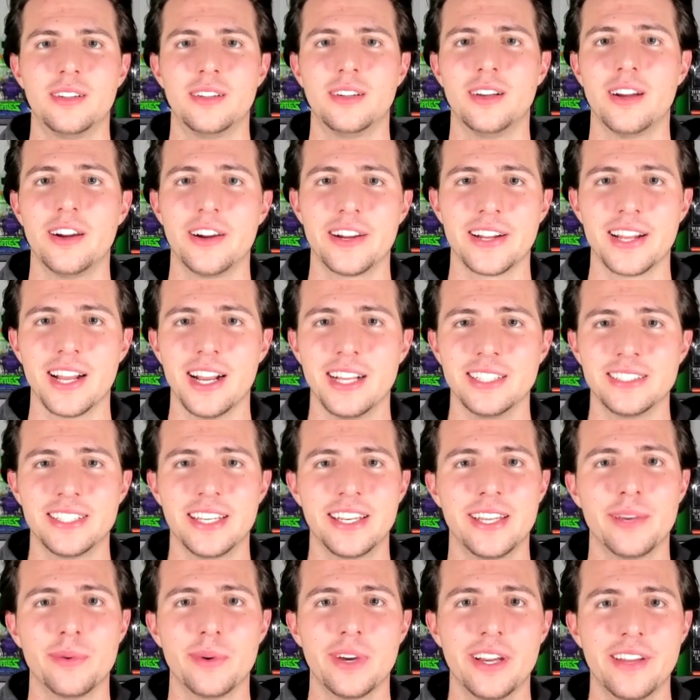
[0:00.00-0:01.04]
All right, guys,
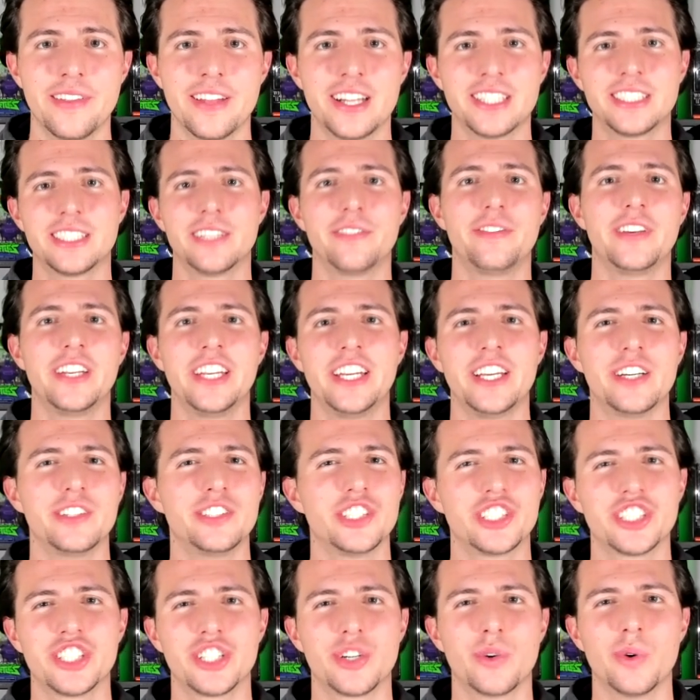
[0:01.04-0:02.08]
anyway, that's the video.
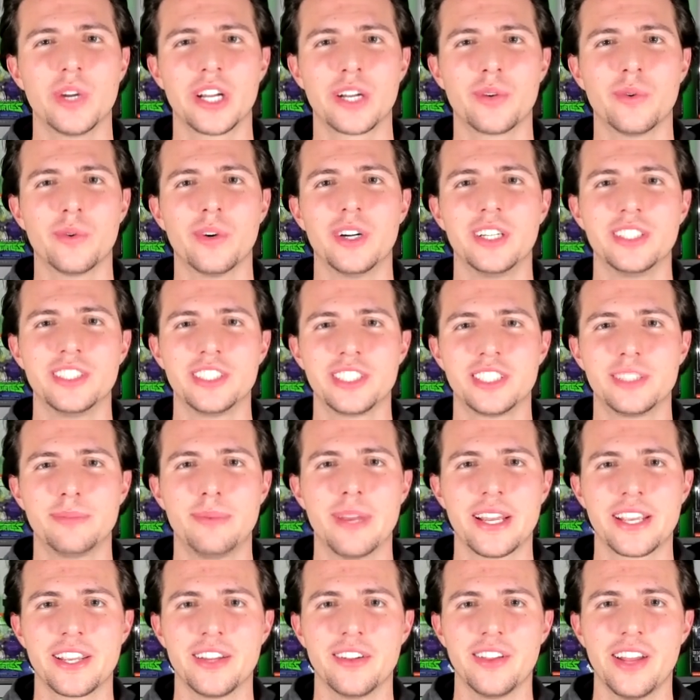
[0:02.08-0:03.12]
Just a quick one, just
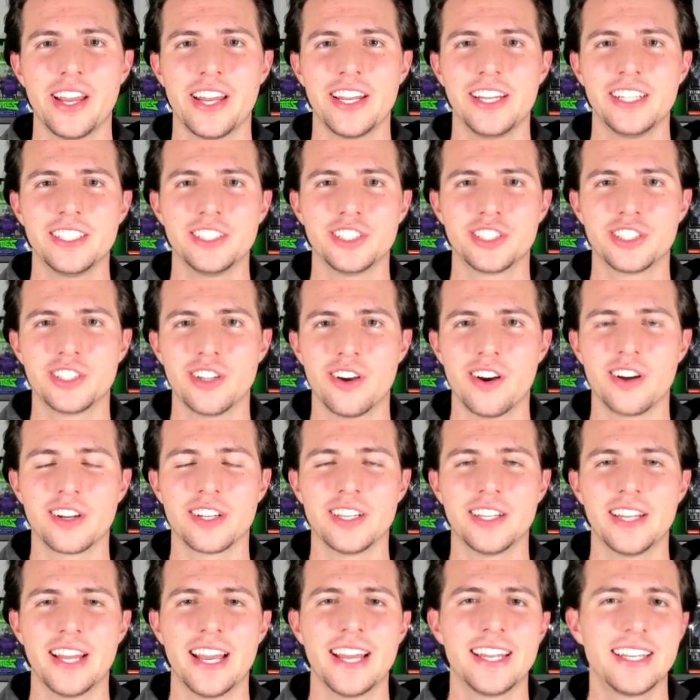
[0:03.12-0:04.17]
speculating, just
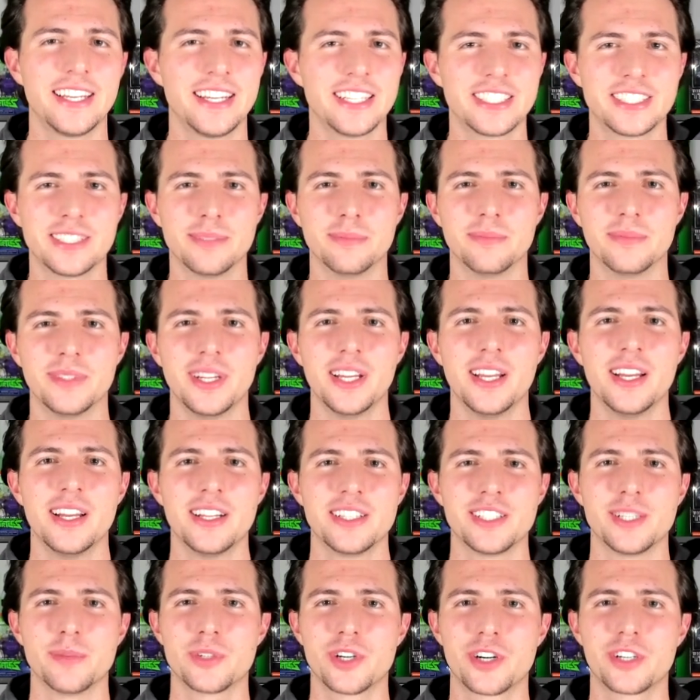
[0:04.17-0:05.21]
talking. I had to get some
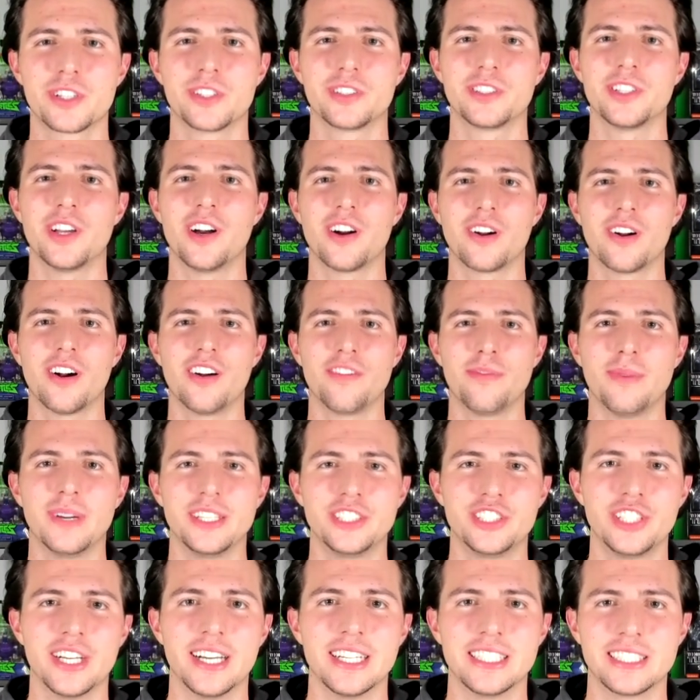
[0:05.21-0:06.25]
turtle talk off my
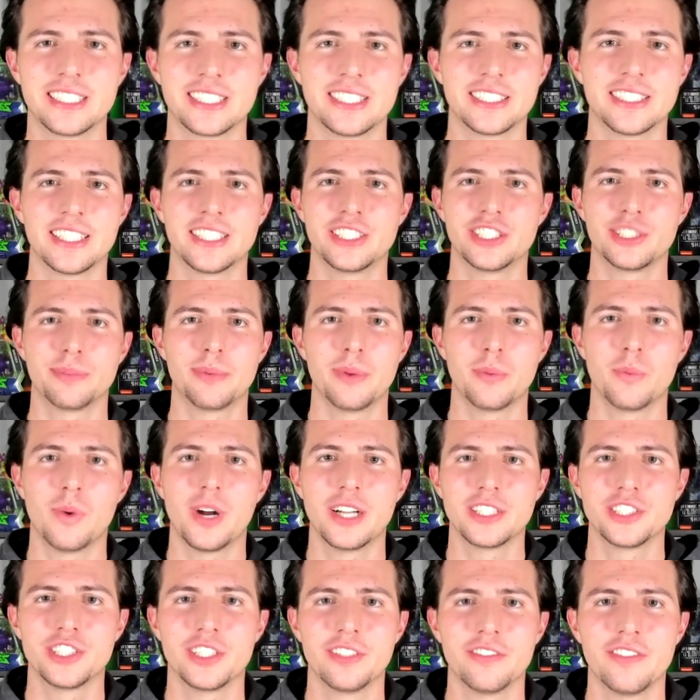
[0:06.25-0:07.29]
chest, because I've just been
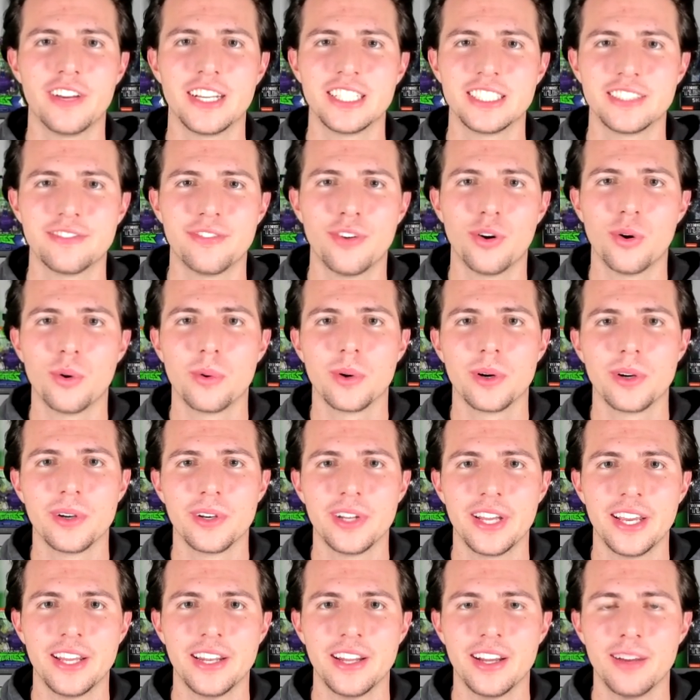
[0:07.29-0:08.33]
watching Fast Forward
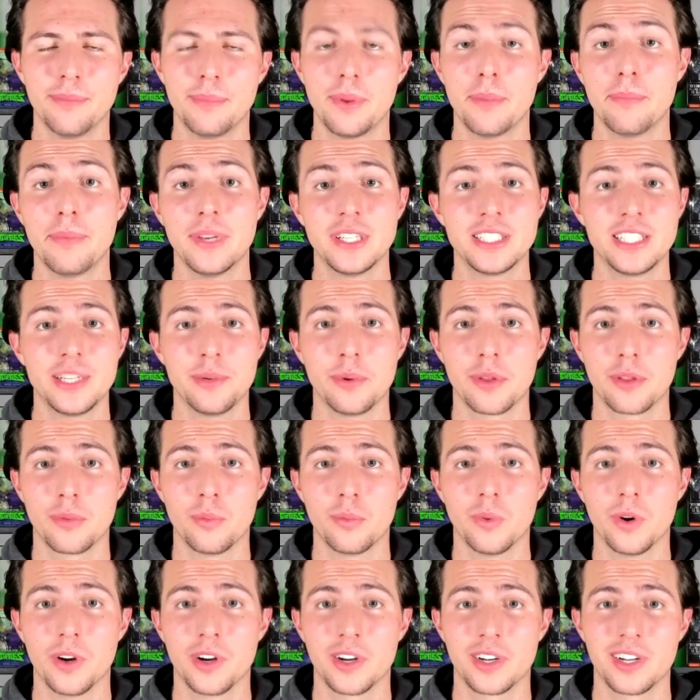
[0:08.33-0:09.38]
and I've been busy with
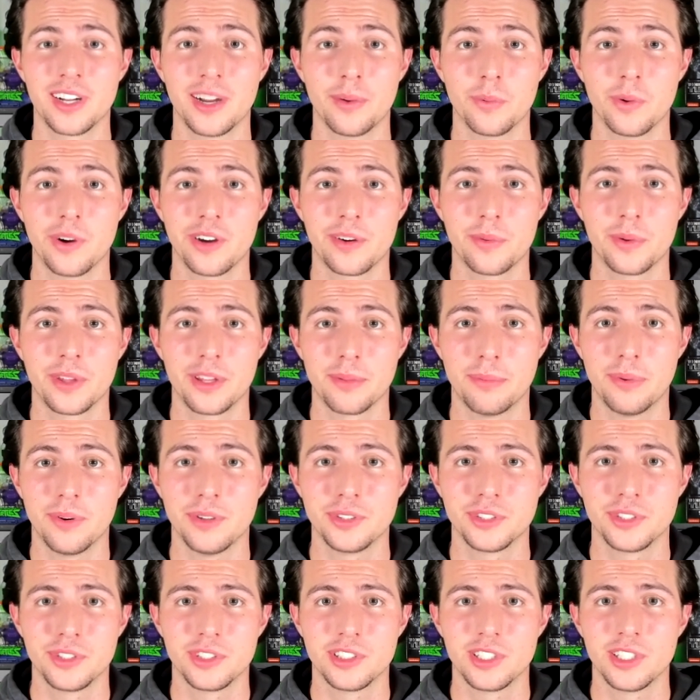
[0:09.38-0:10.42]
work. I work with the
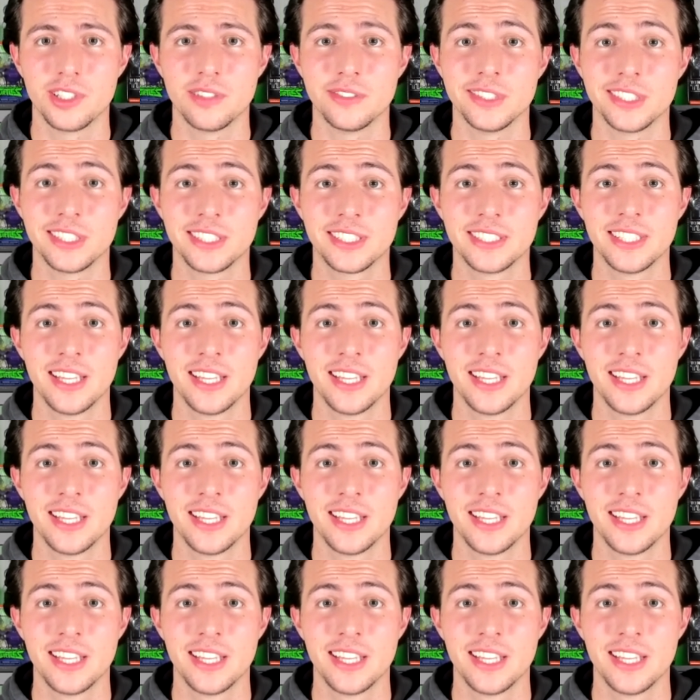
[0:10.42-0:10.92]
Postal Service.